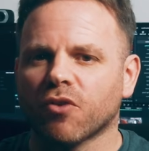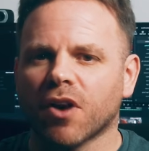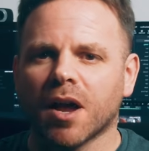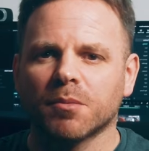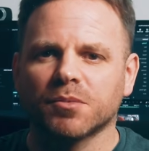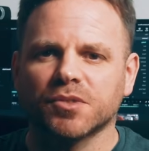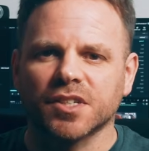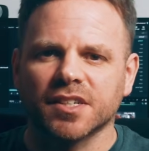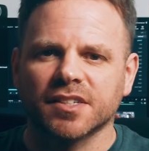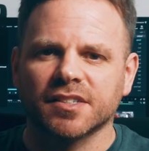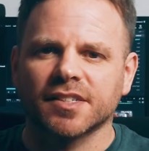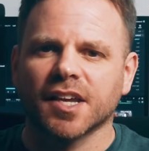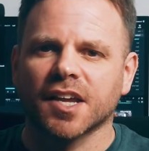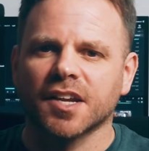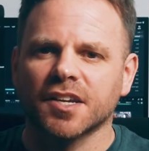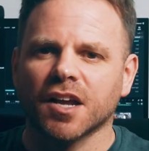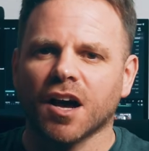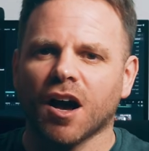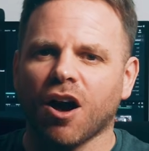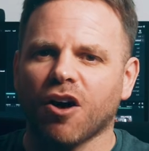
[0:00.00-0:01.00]
grams and it's
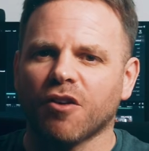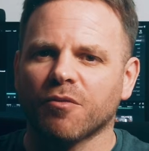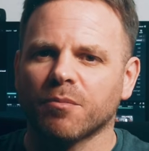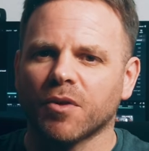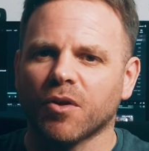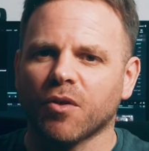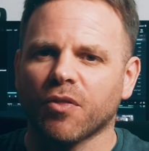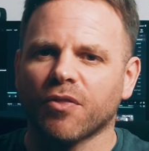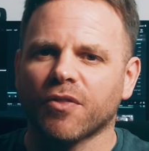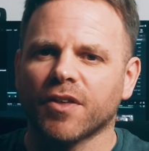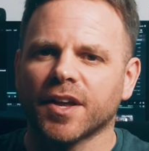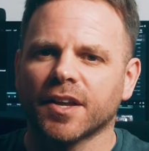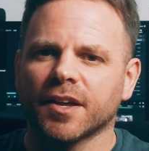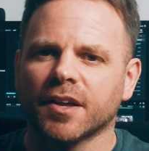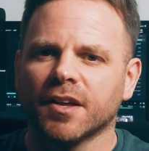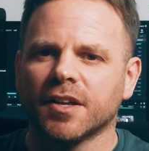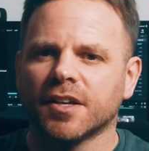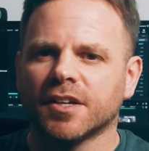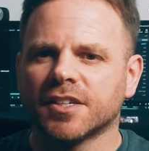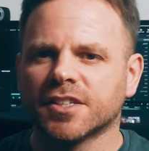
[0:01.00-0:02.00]
10.5mm
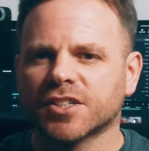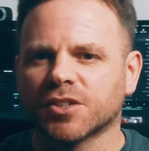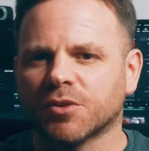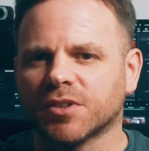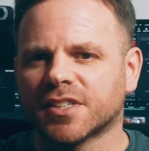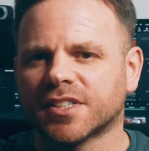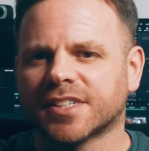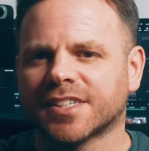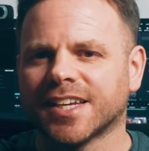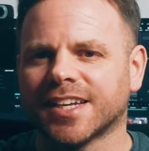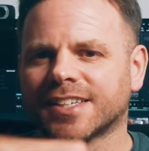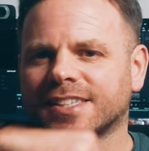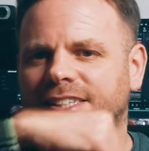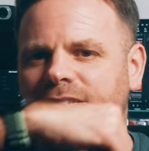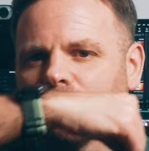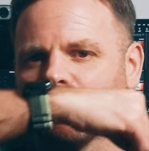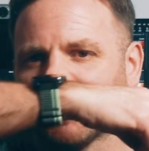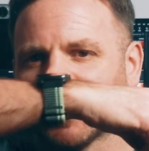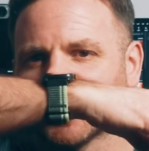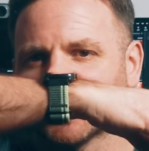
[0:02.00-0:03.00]
thick, so it
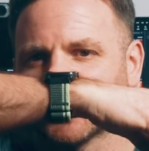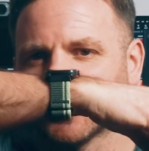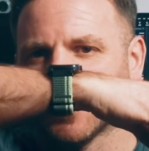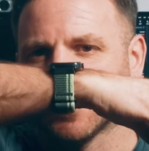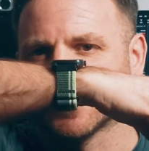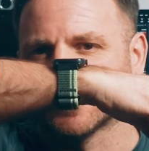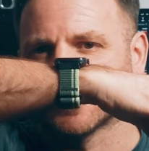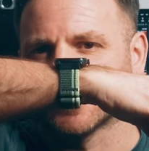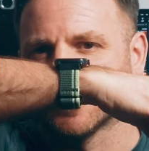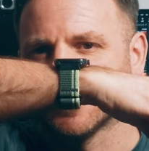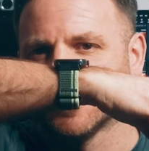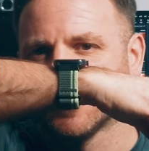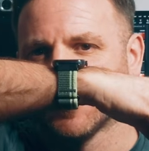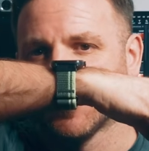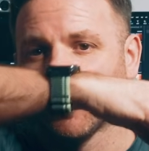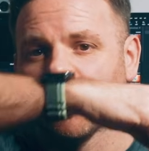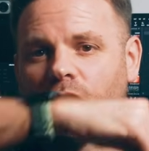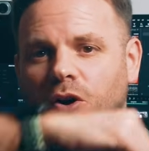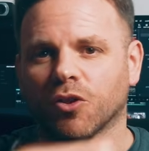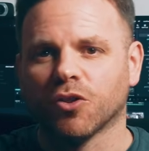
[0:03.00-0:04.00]
sits much nicer
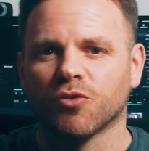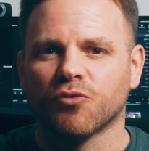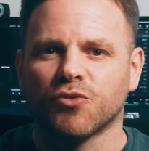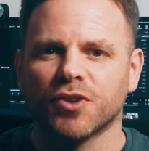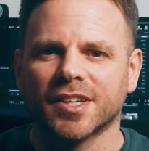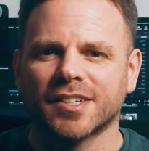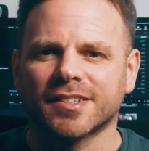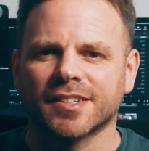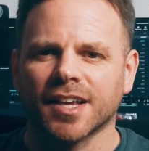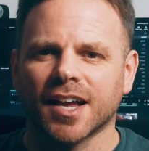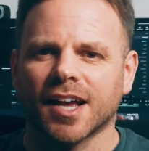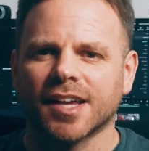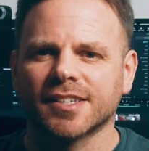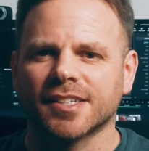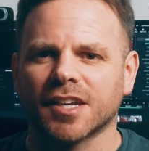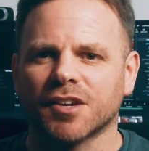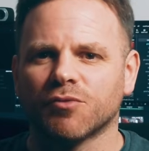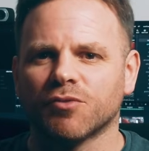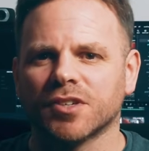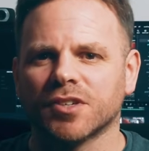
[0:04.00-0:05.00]
on the wrist as a